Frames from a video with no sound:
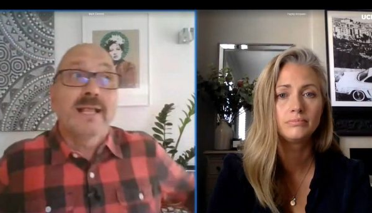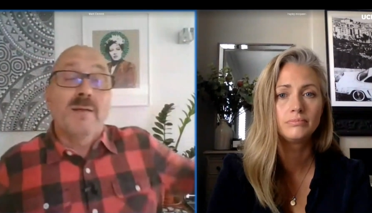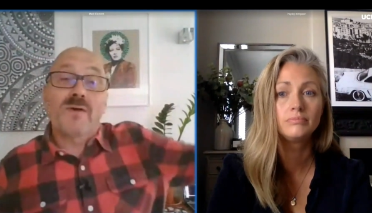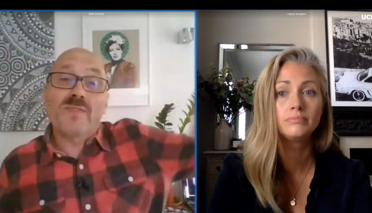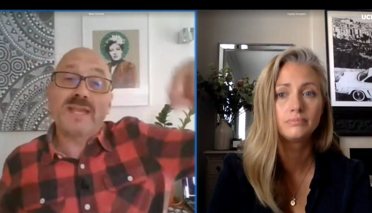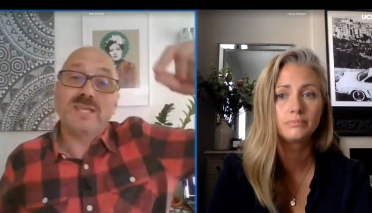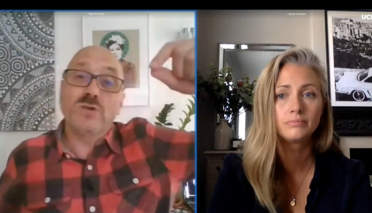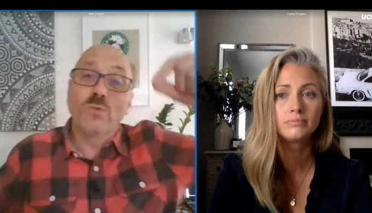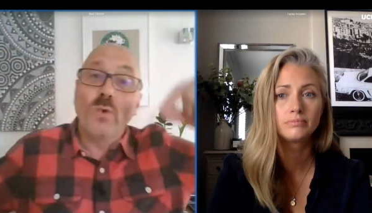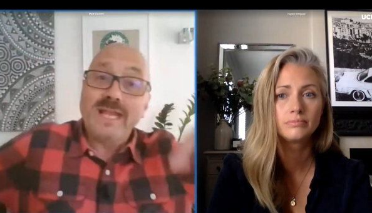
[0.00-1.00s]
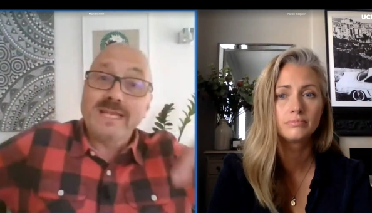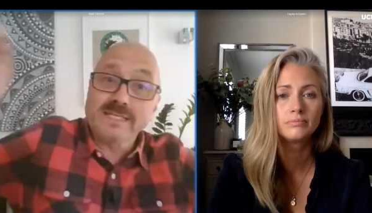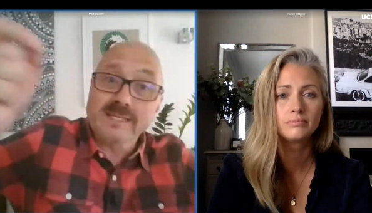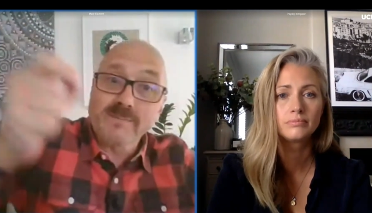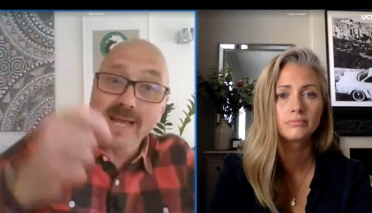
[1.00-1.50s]
Speaker 1: but then you went to
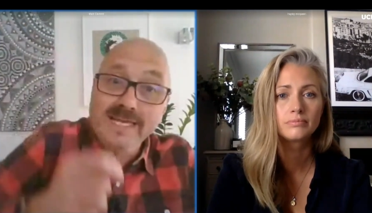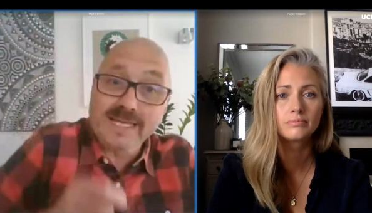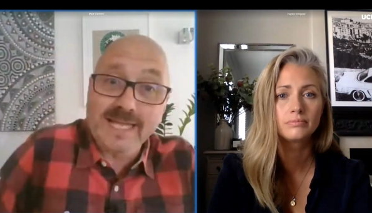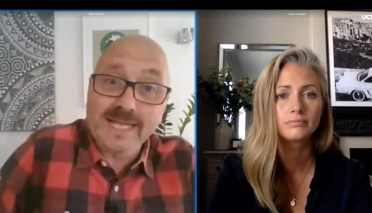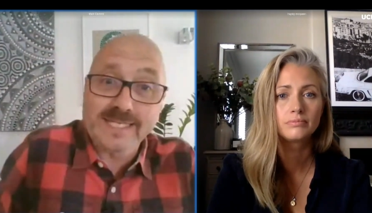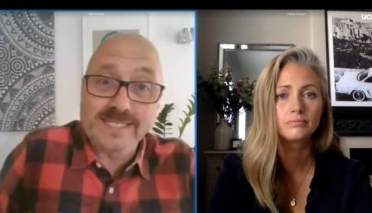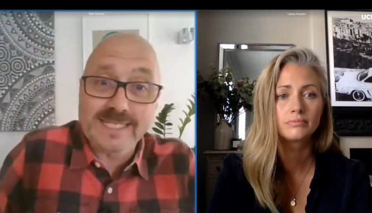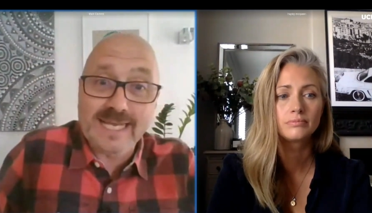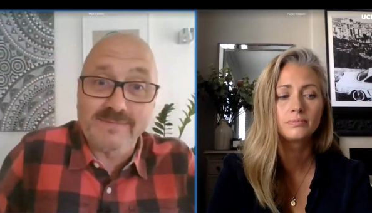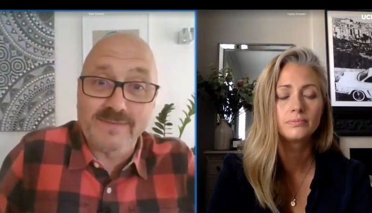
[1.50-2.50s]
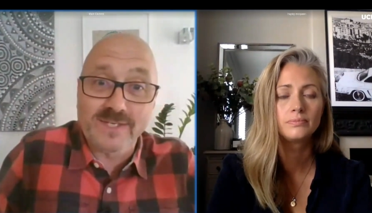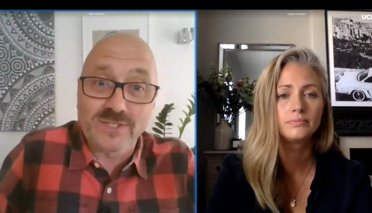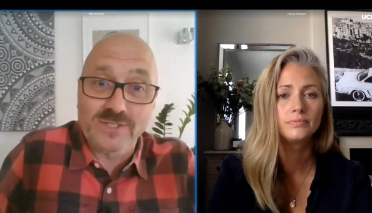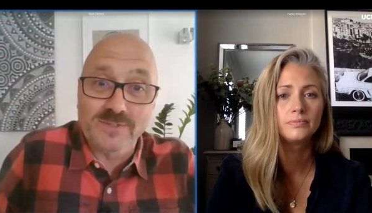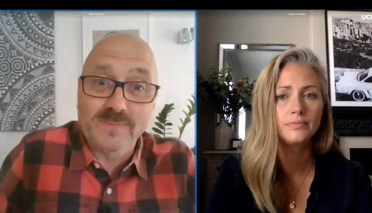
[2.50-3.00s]
Man United Television,
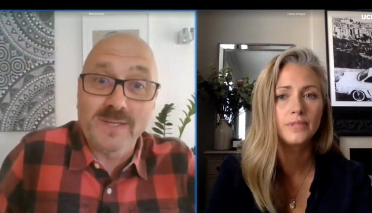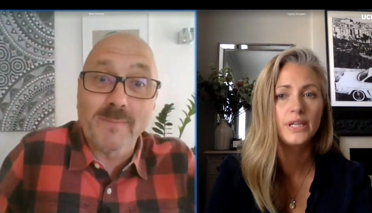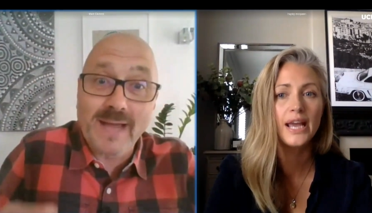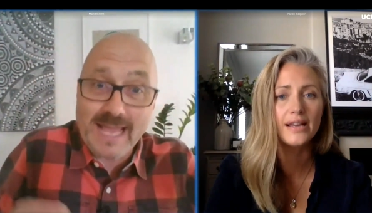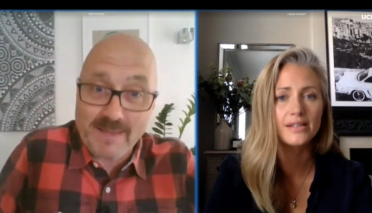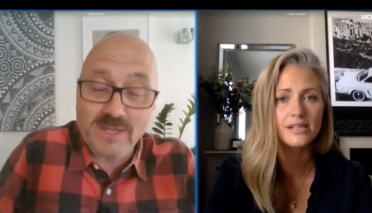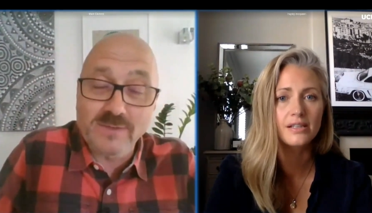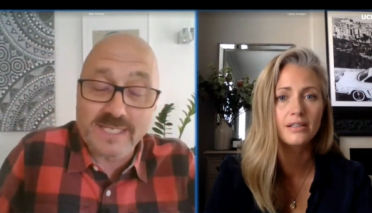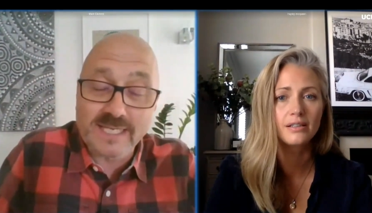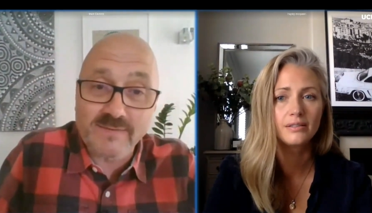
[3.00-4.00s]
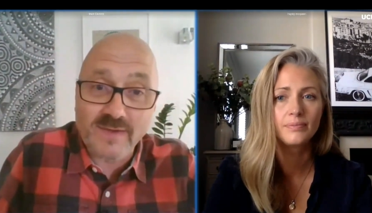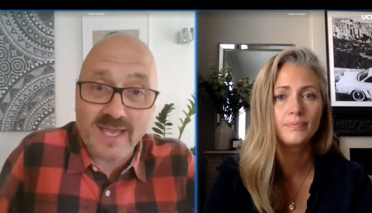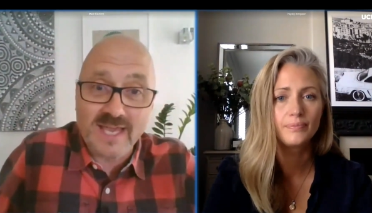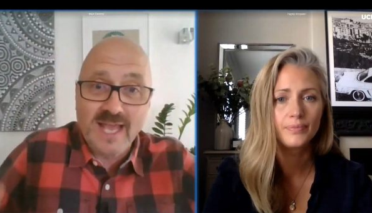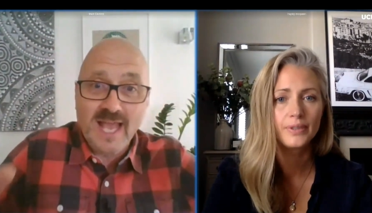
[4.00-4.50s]
MUTV.
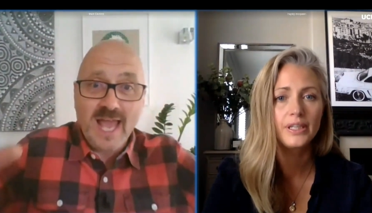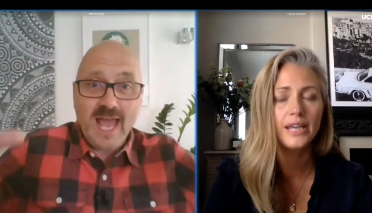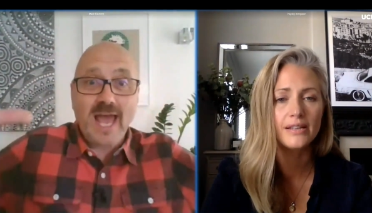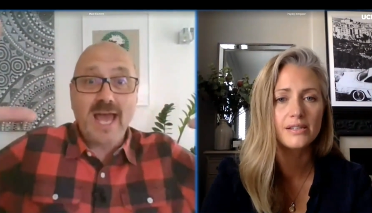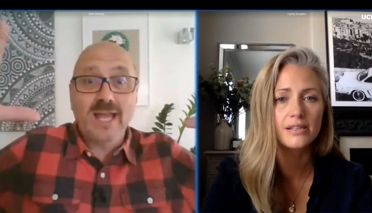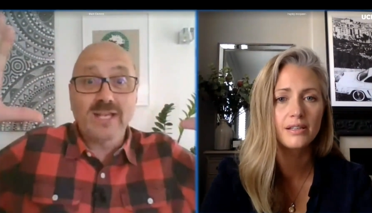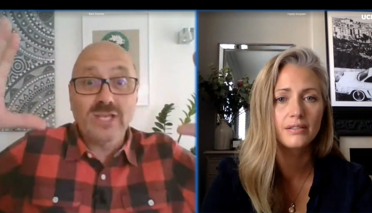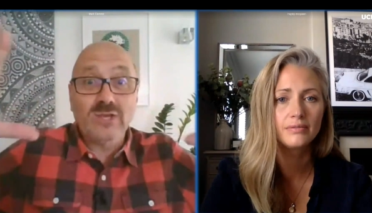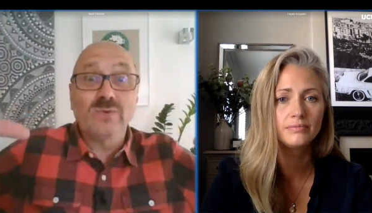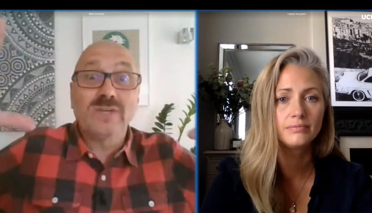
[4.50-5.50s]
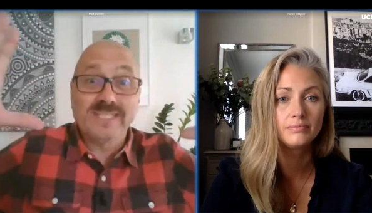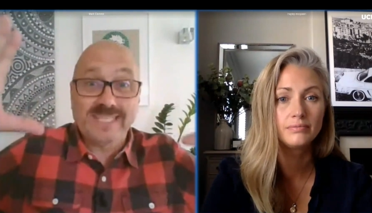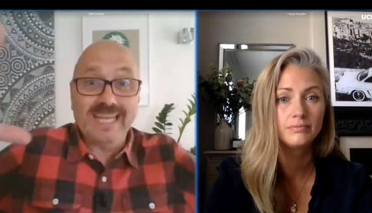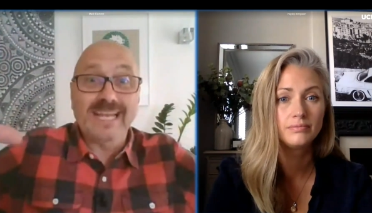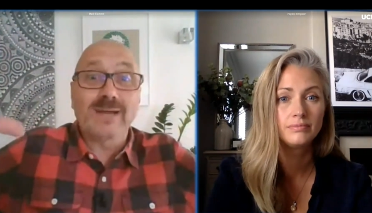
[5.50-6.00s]
Yes. You were
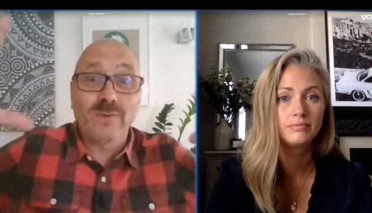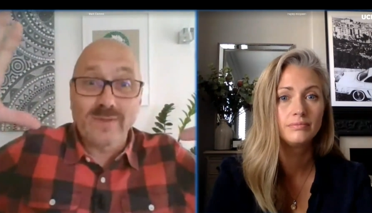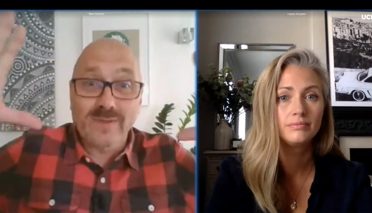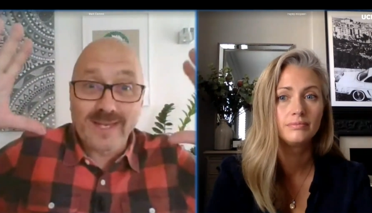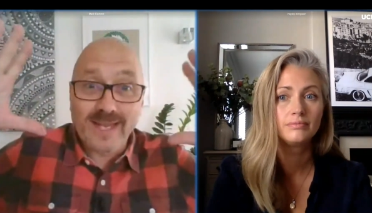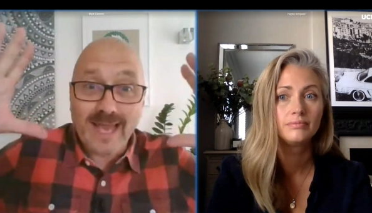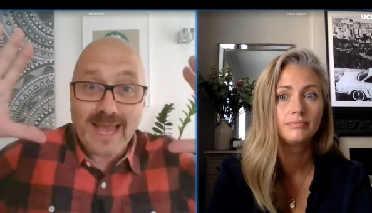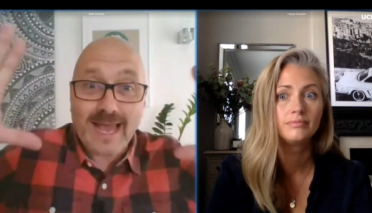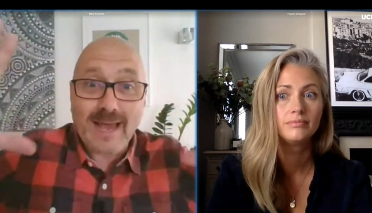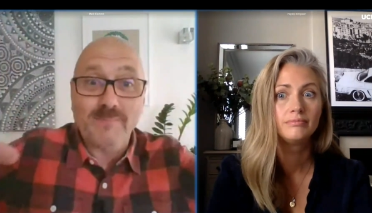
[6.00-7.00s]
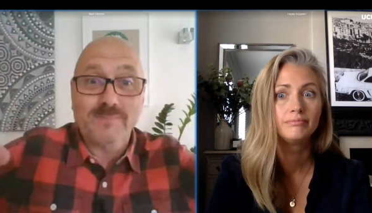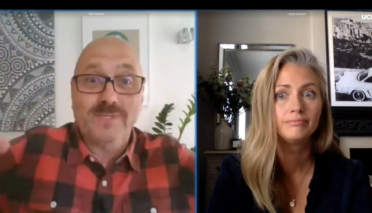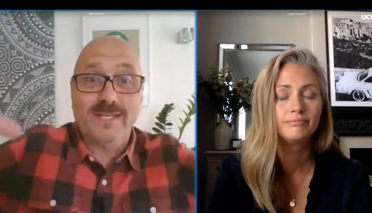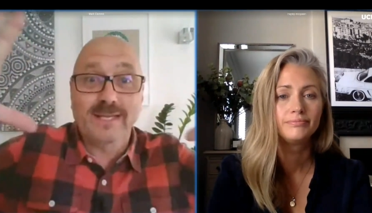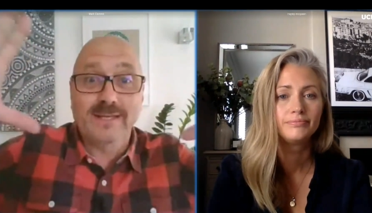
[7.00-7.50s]
dealing with an
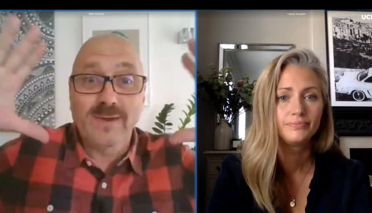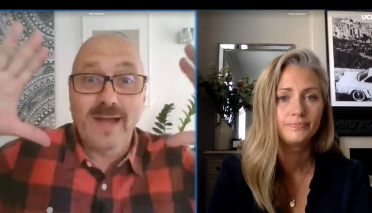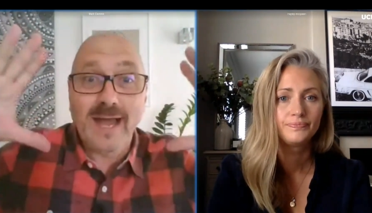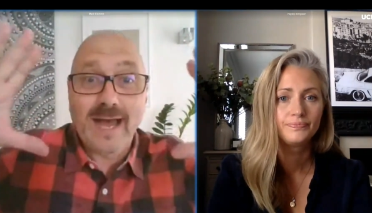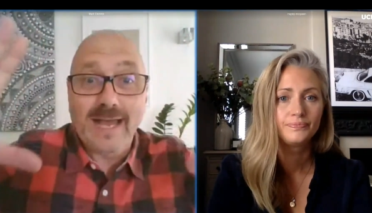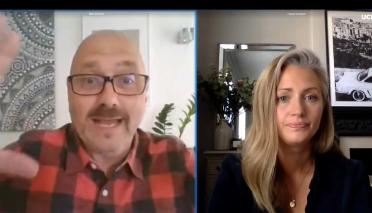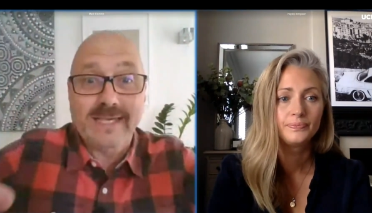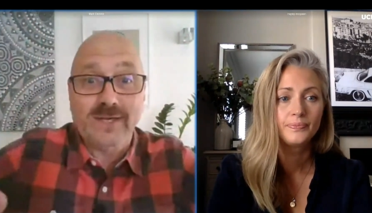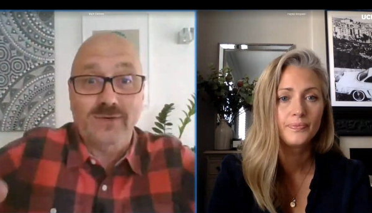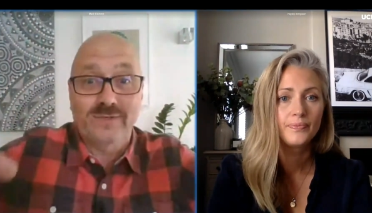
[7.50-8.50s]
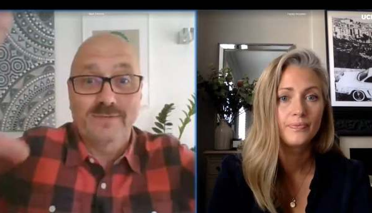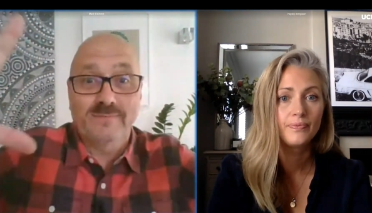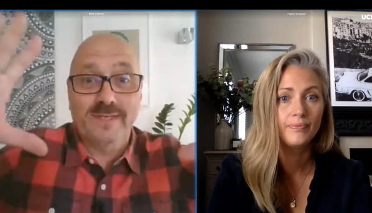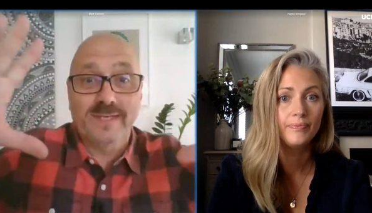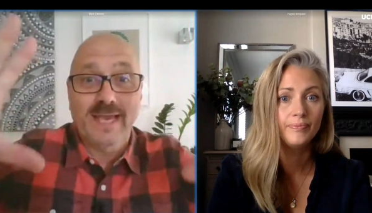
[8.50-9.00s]
absolute icon of the
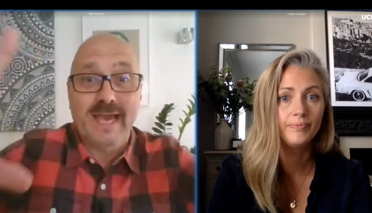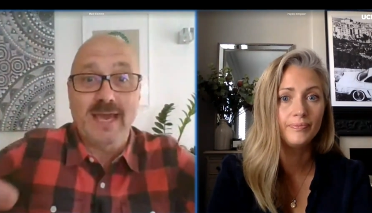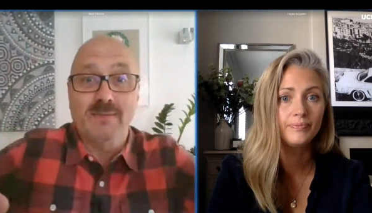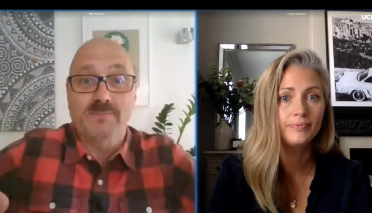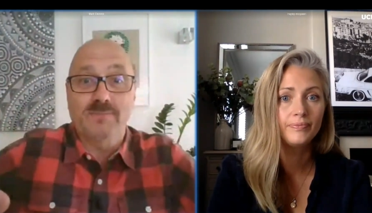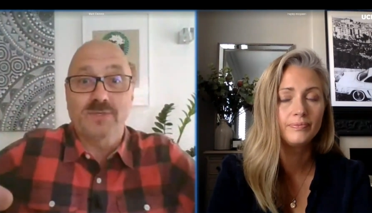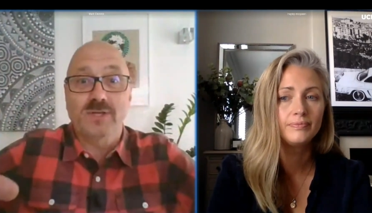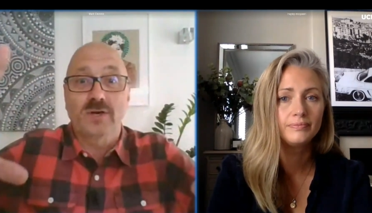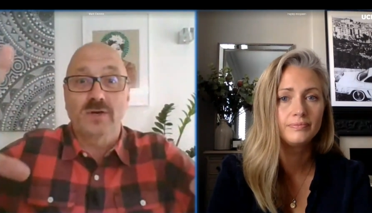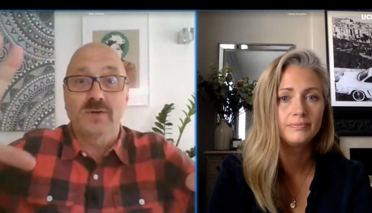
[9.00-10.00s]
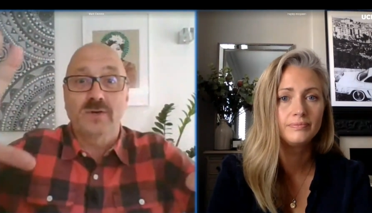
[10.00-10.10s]
game. So